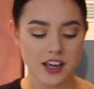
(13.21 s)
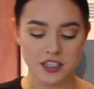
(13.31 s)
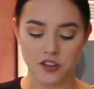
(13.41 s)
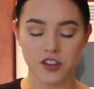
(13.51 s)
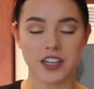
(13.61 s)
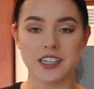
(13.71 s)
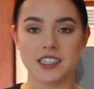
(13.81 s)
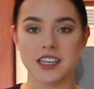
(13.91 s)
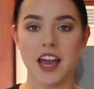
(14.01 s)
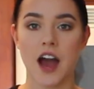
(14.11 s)
So if you'd like to
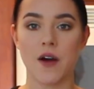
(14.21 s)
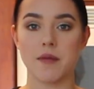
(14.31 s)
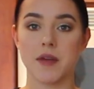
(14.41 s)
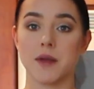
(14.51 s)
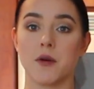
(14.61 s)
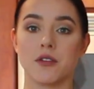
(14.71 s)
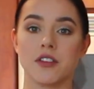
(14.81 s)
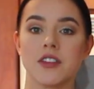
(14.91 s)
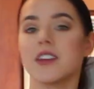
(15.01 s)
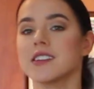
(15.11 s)
see how I made both
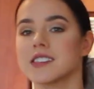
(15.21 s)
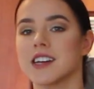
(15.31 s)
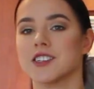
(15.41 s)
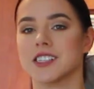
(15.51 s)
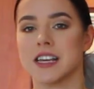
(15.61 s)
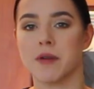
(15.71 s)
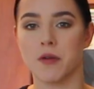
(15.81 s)
of these, then just keep on